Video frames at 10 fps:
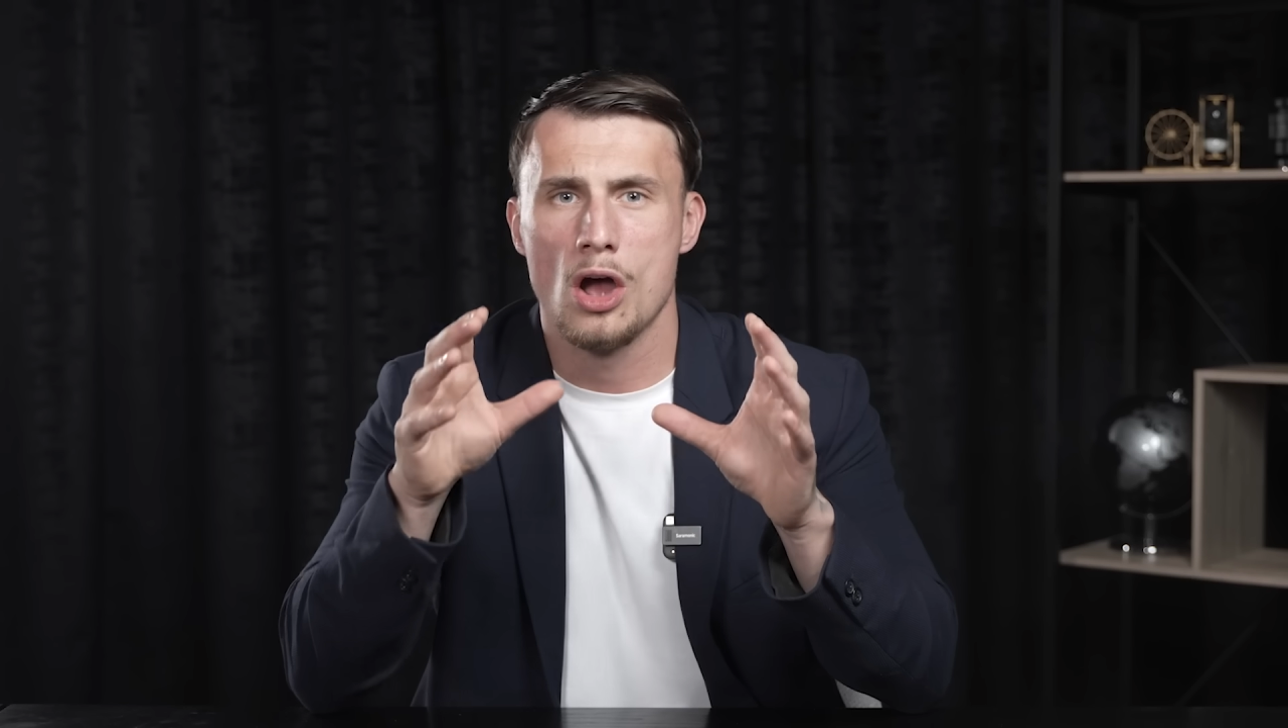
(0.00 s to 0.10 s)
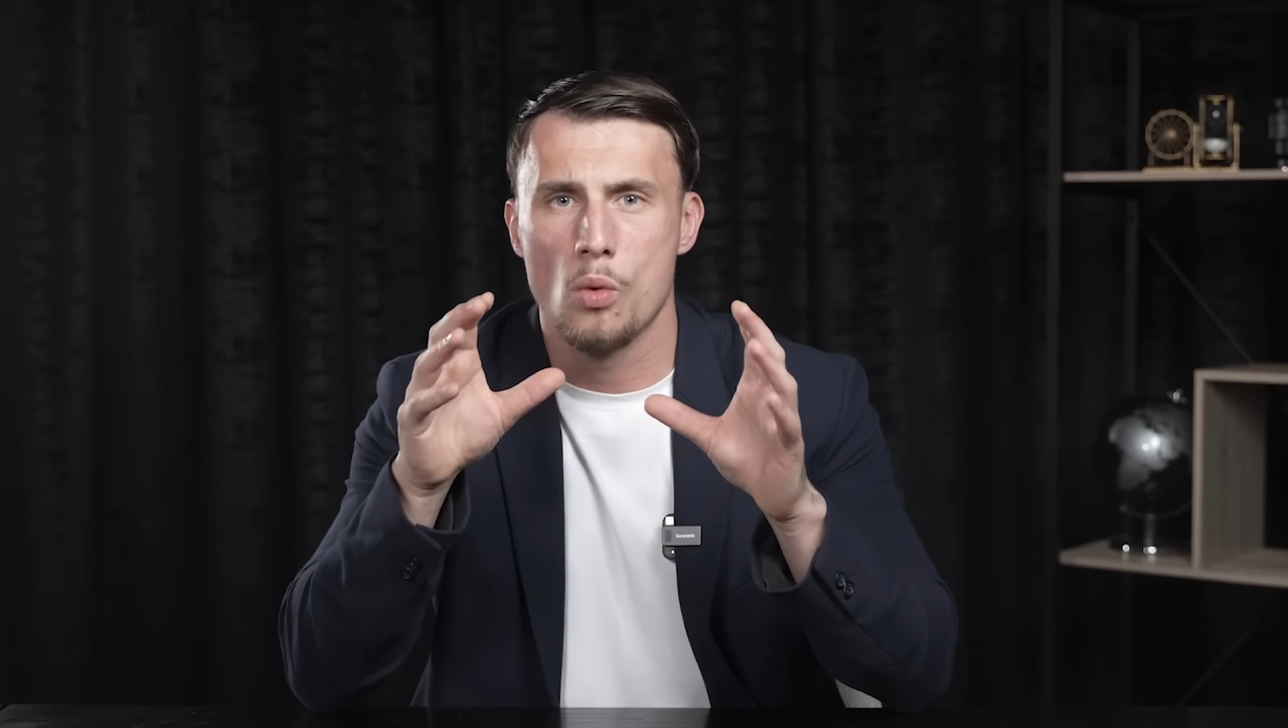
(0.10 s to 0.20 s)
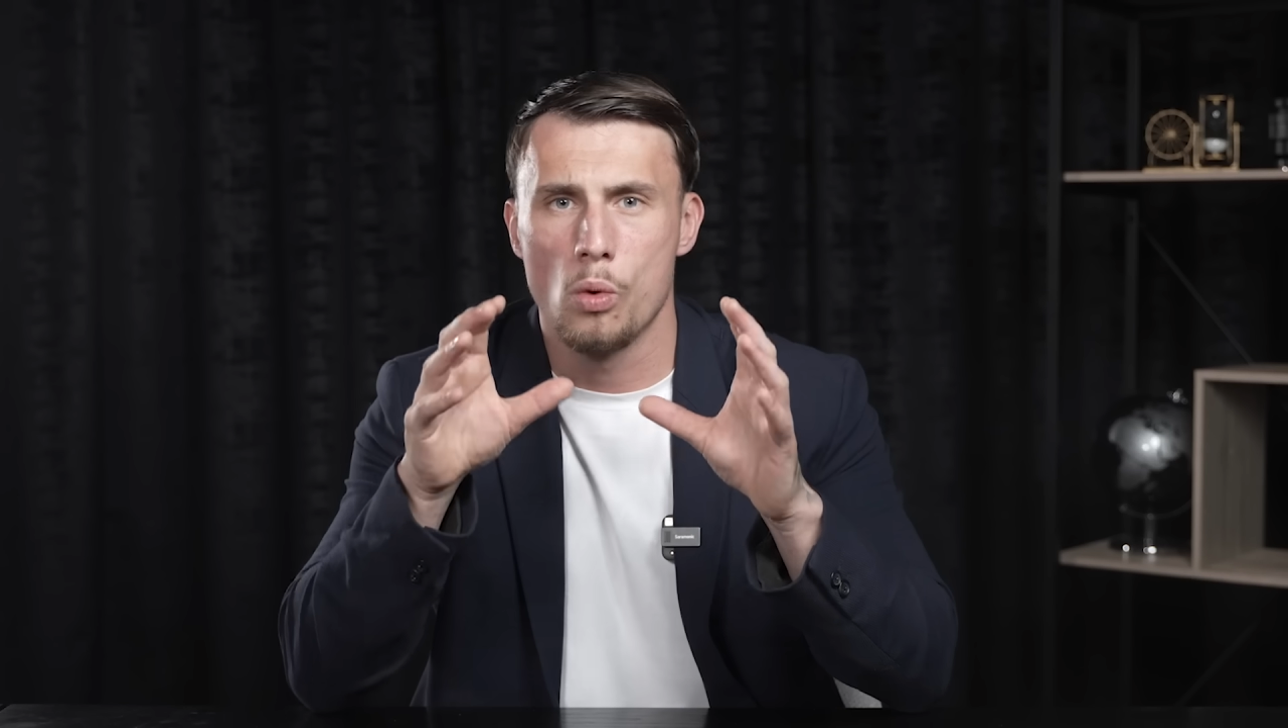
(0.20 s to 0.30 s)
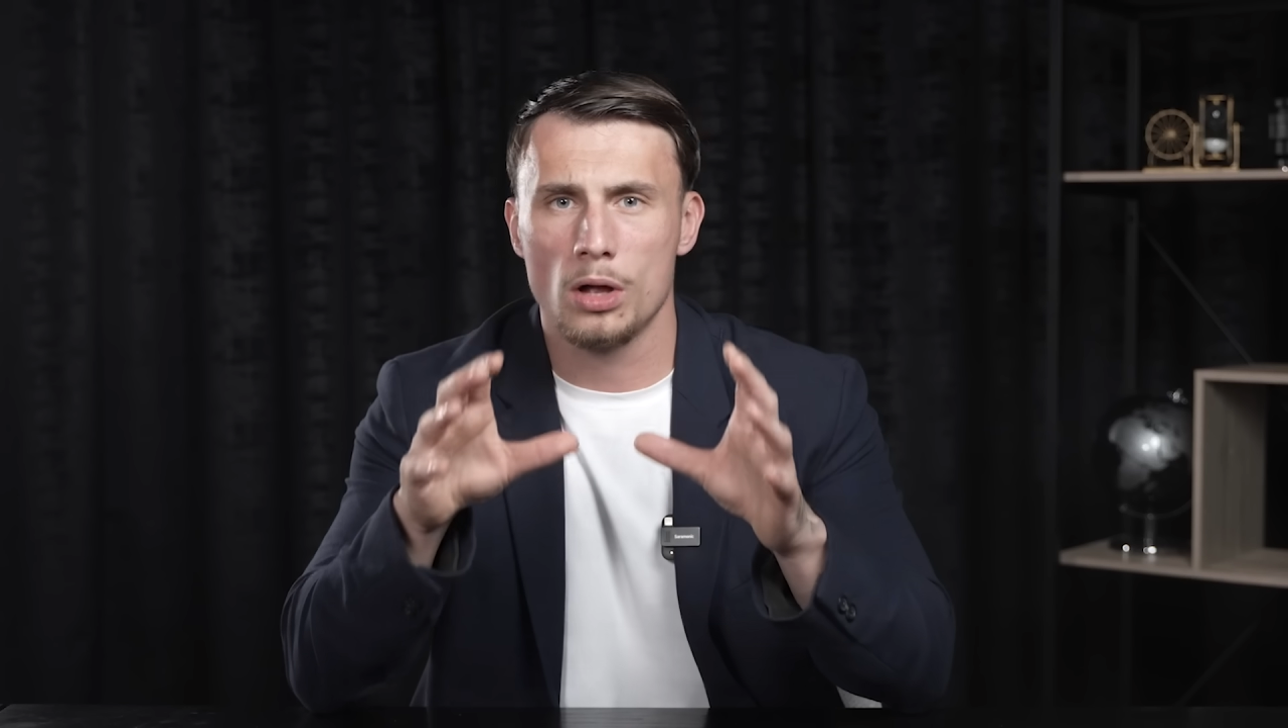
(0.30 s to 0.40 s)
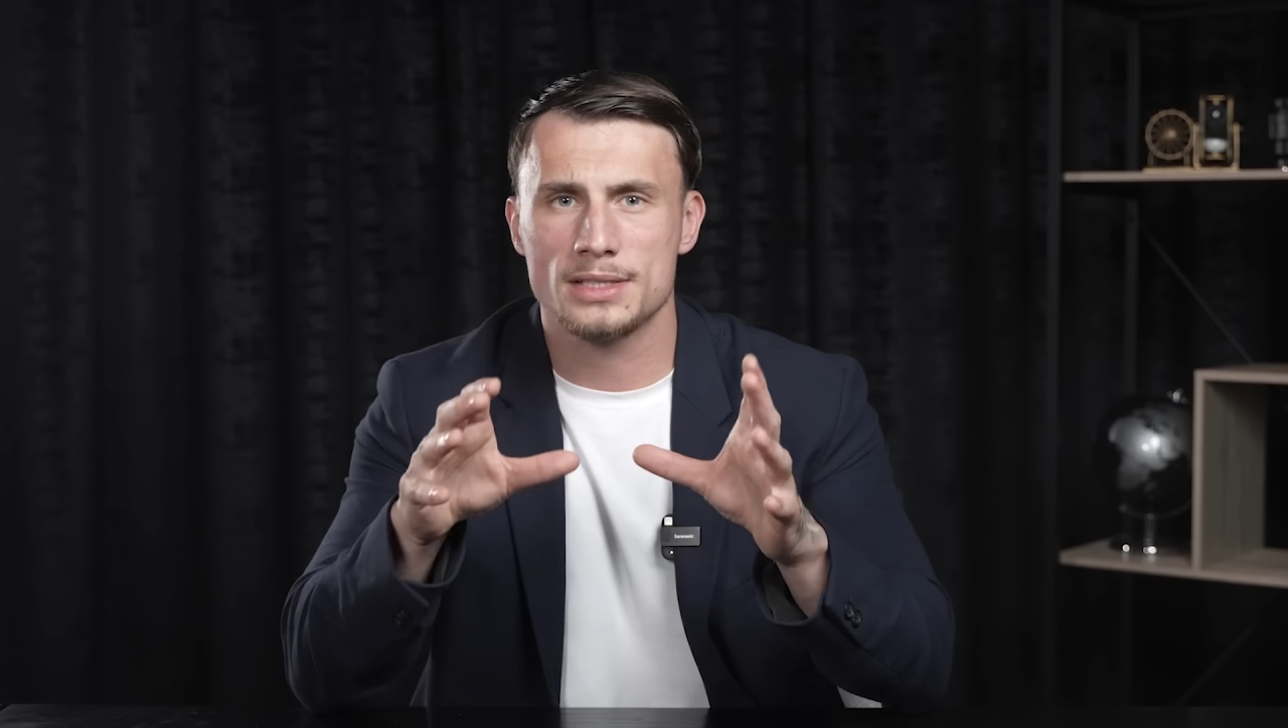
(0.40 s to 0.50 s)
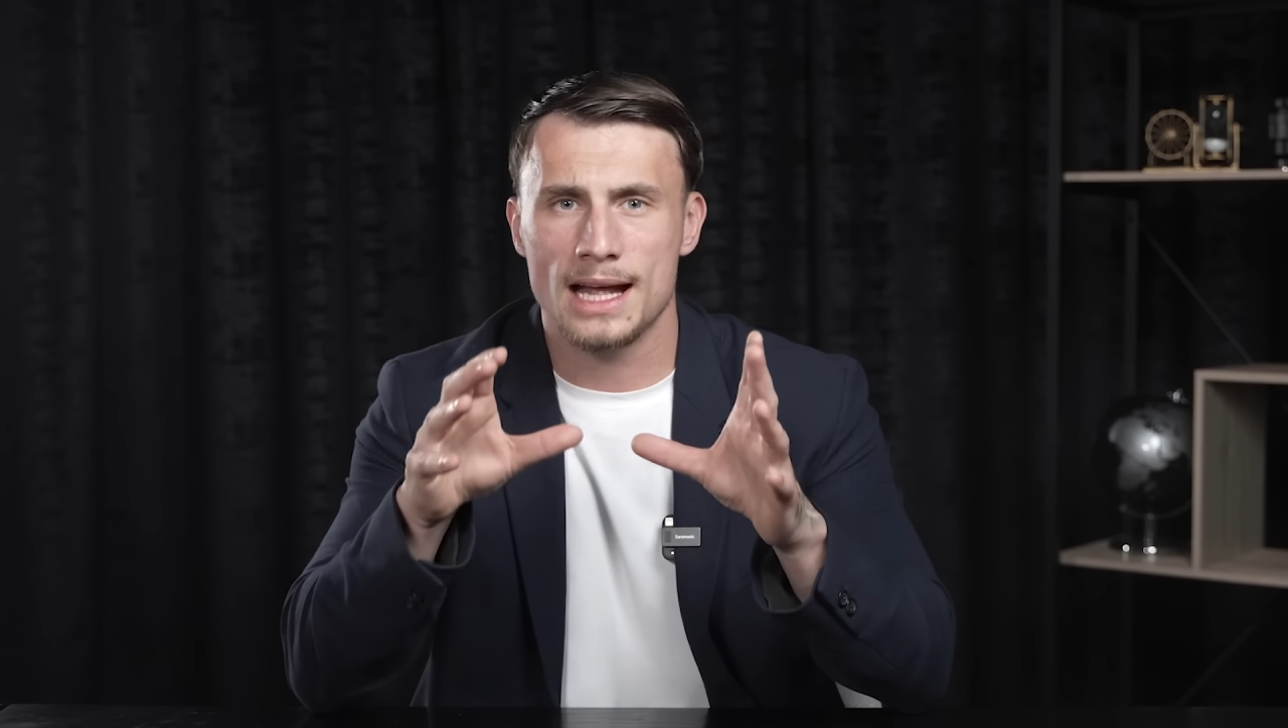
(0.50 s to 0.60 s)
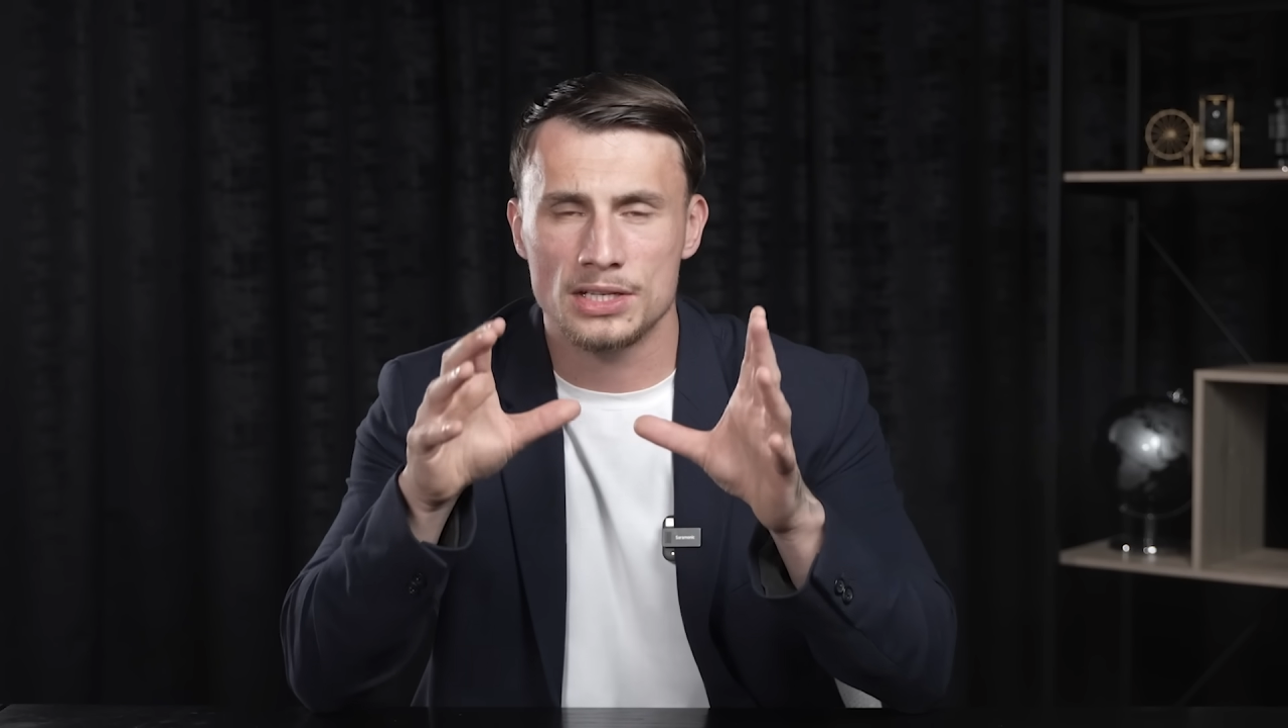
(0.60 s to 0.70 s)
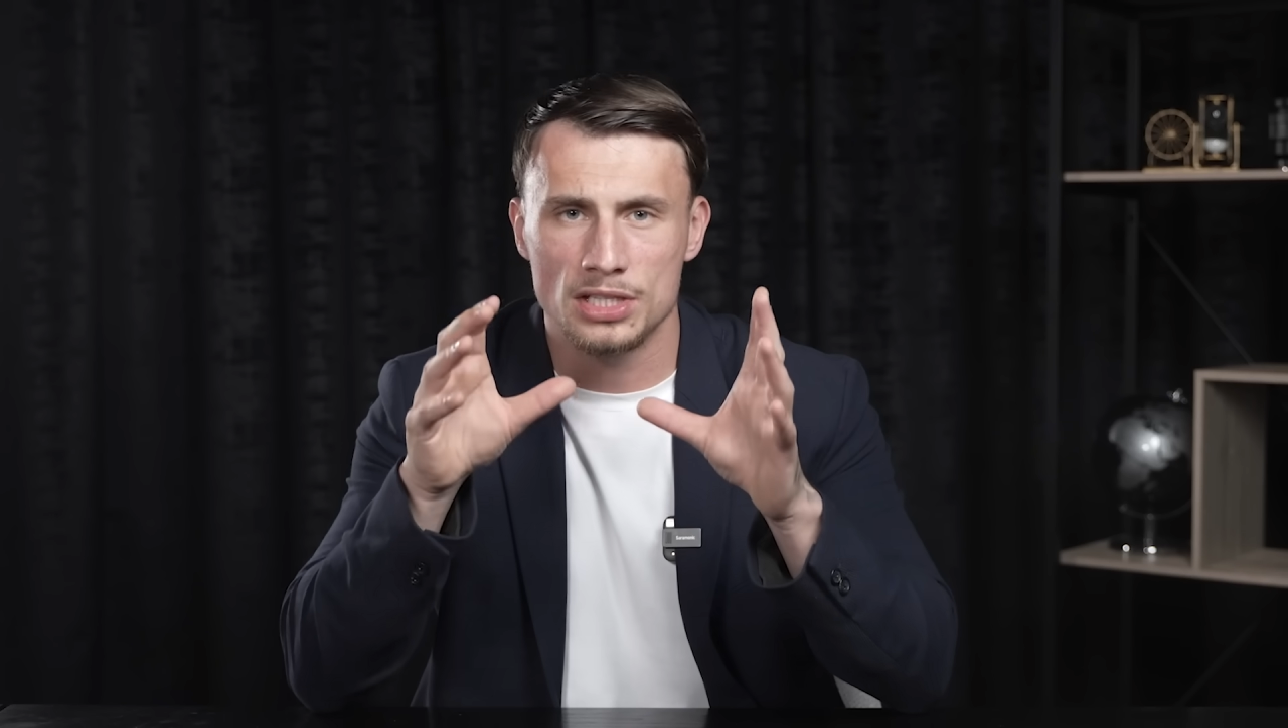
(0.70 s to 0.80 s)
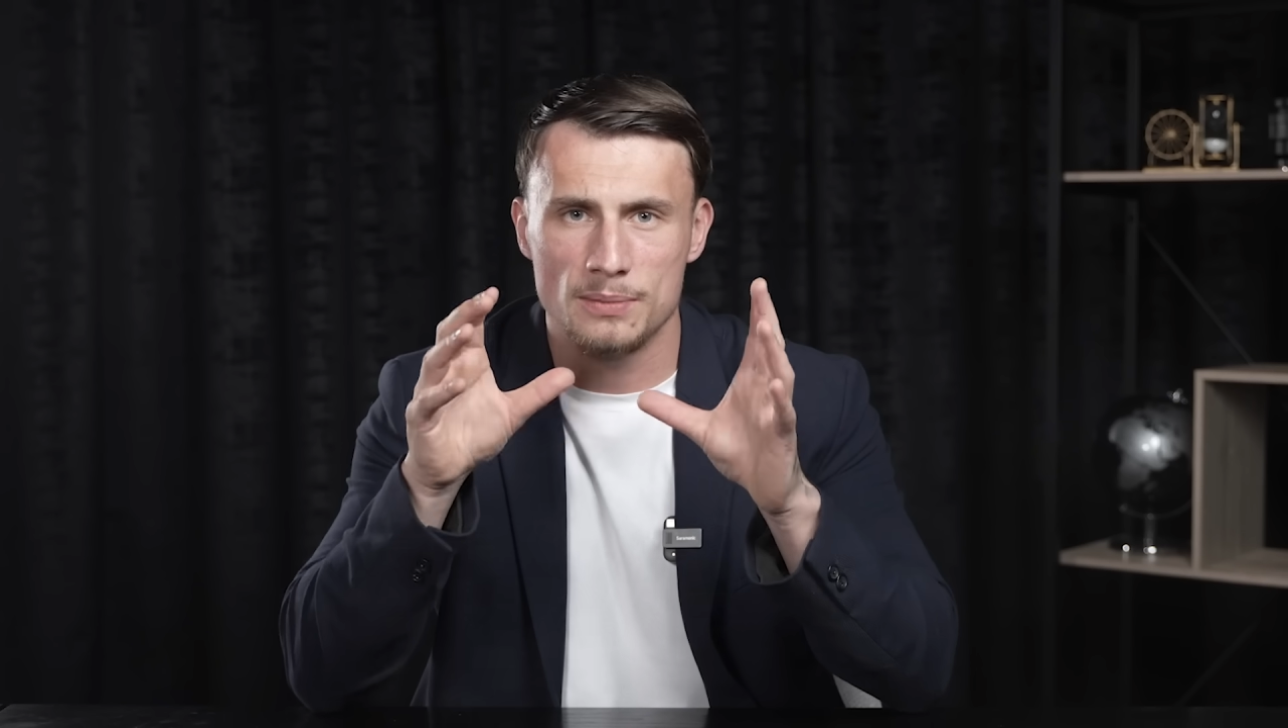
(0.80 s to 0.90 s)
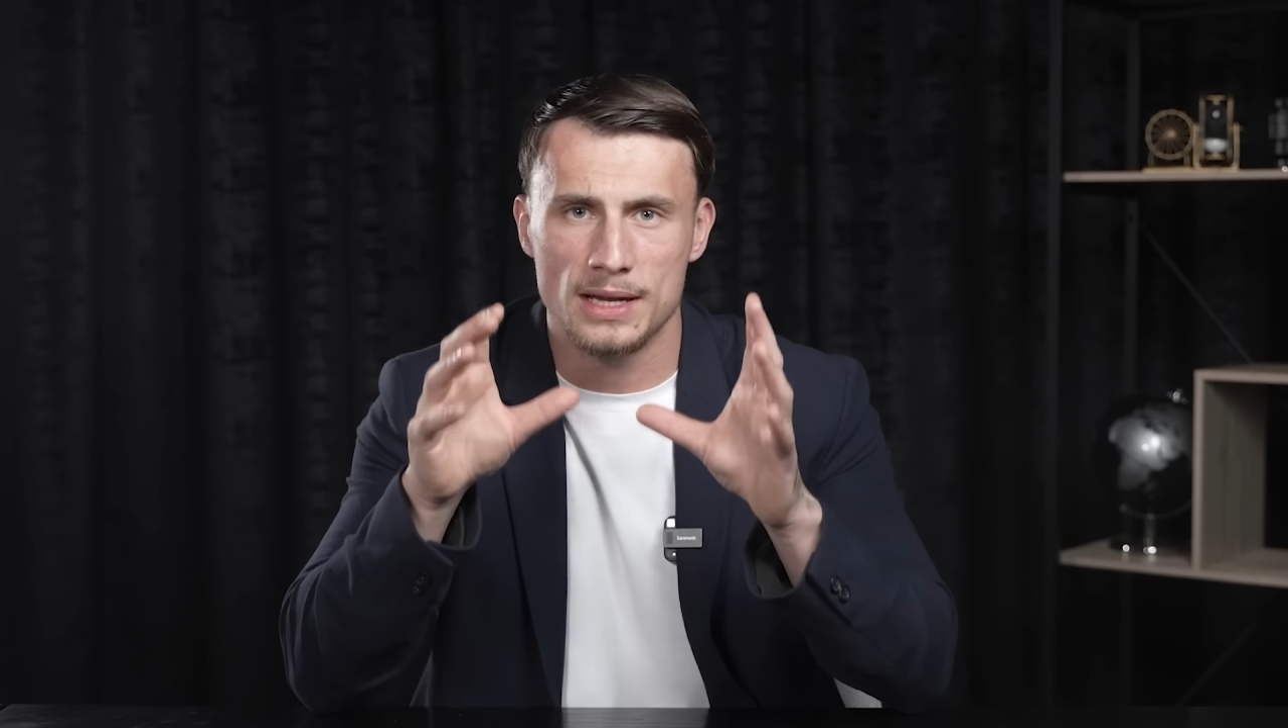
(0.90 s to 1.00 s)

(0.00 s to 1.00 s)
what's actually